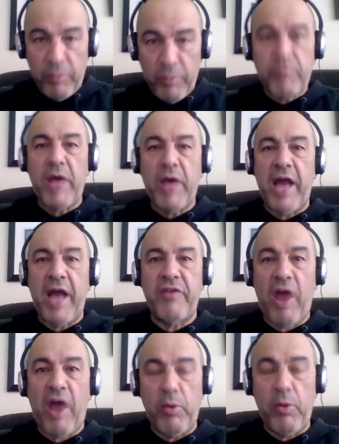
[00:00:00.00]
and
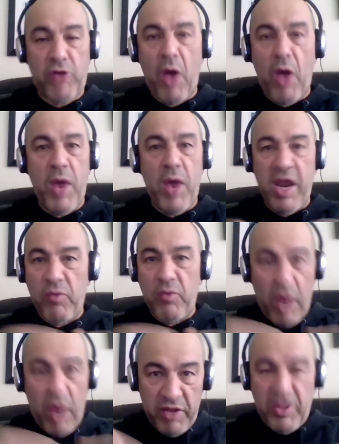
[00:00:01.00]
I would go in and
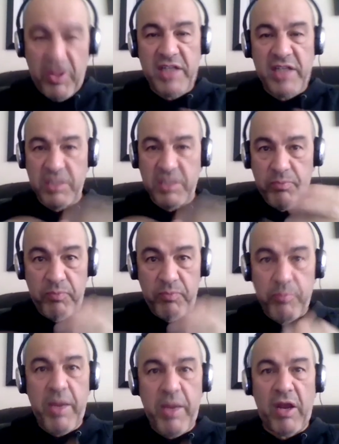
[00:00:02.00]
write things and
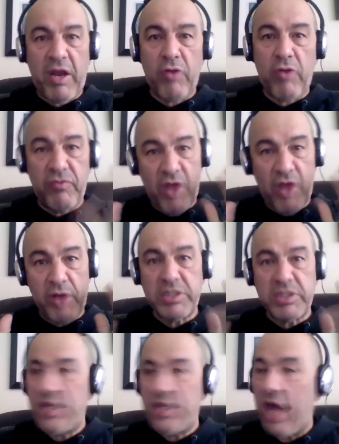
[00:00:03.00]
make a lot of notes,
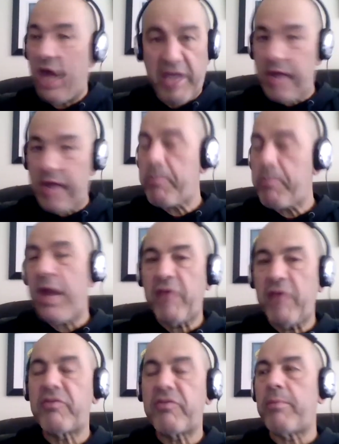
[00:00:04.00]
and I'd get paid
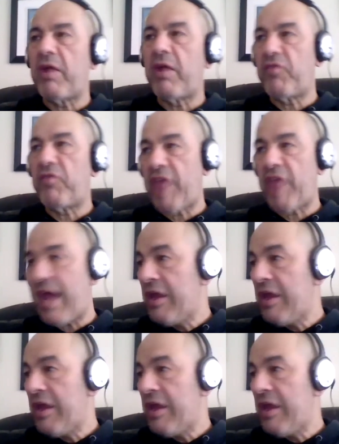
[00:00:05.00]
some money for that.